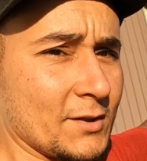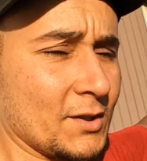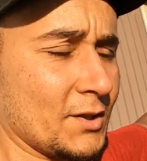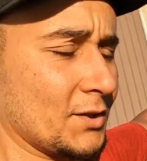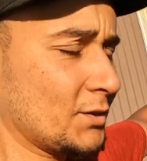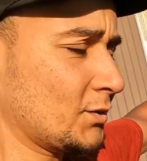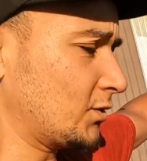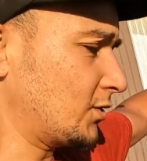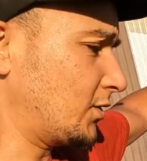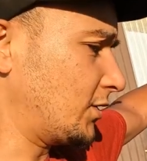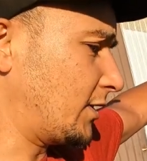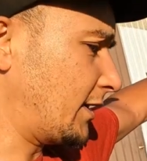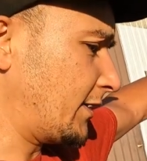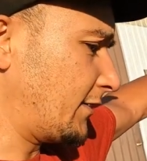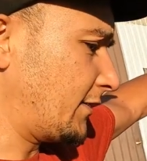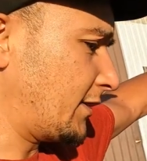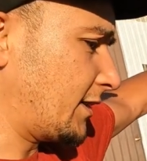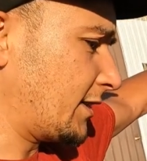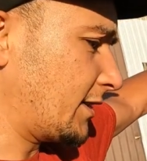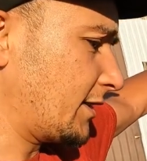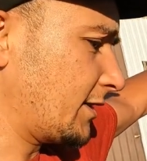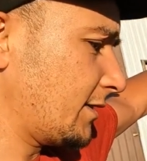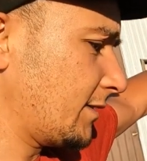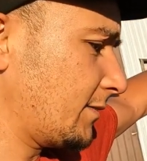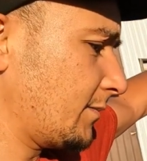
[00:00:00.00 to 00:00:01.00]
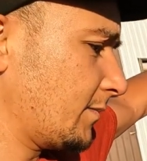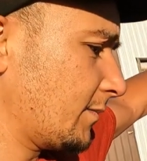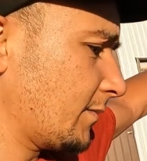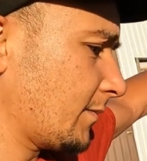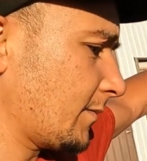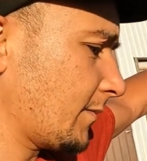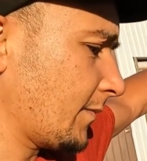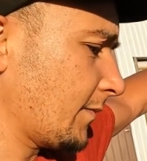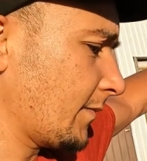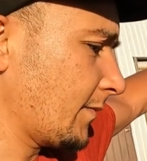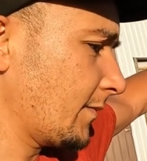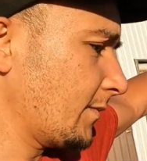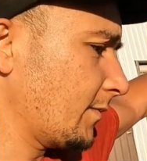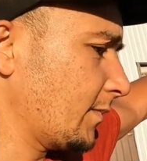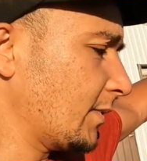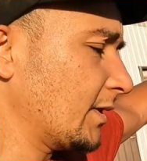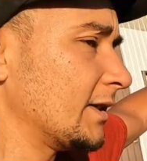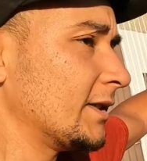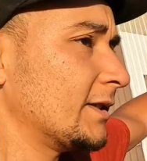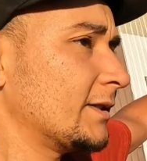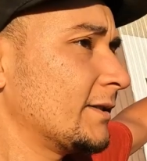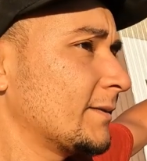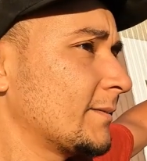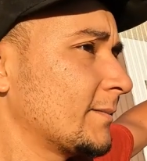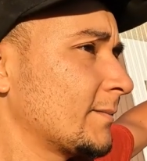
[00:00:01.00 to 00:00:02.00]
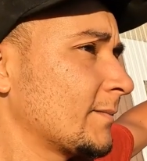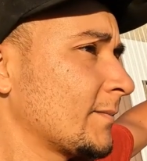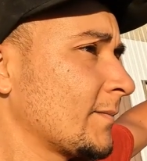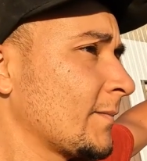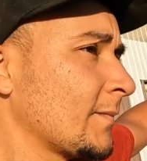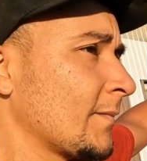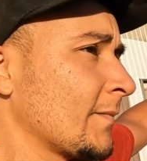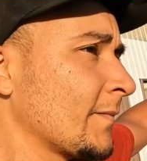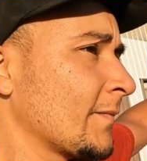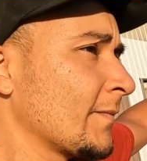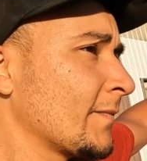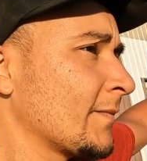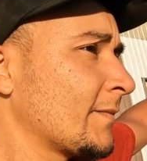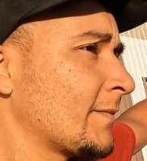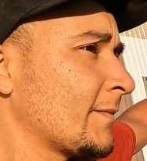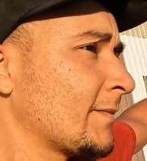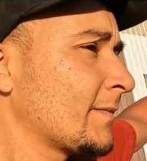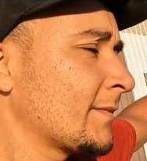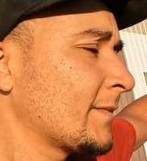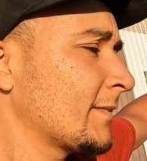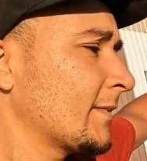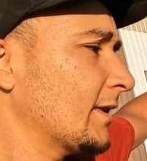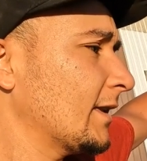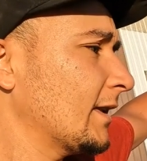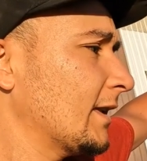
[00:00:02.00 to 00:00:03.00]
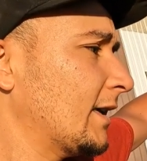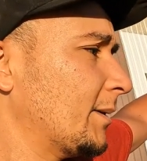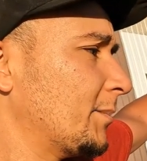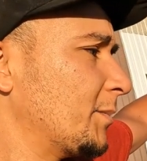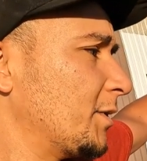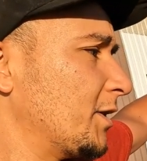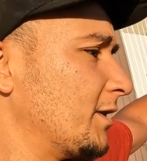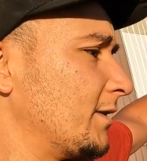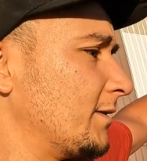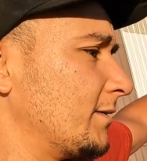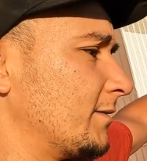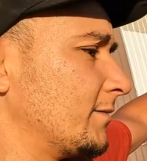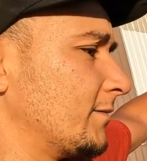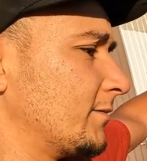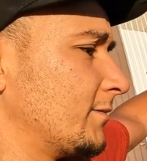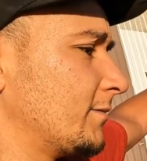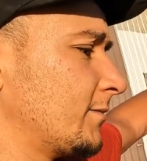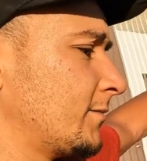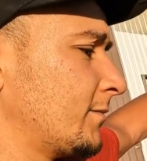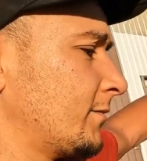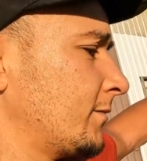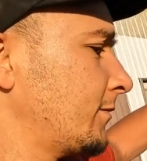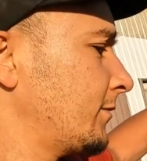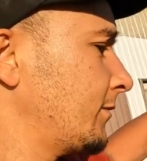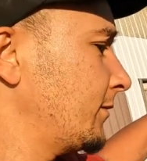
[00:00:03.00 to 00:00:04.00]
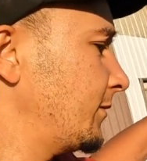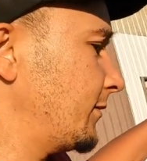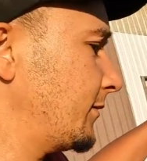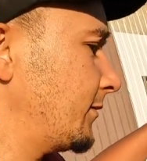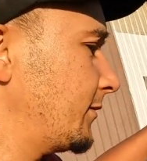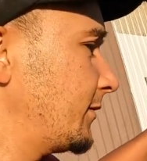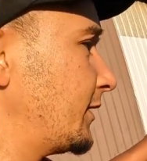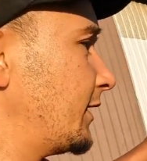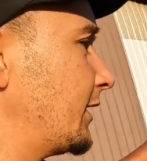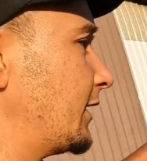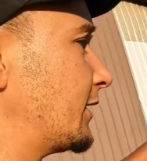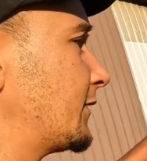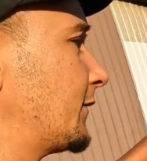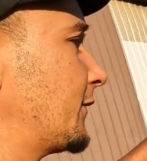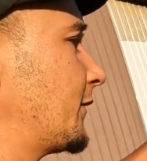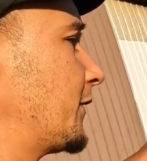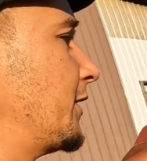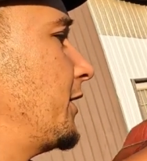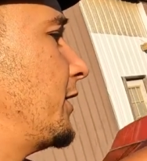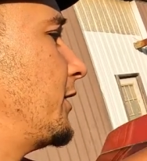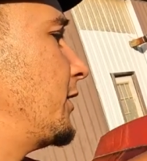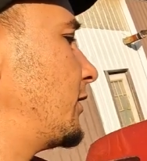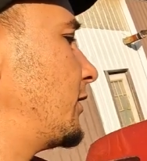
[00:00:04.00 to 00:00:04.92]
are a little dry rotted, but I mean, it's a free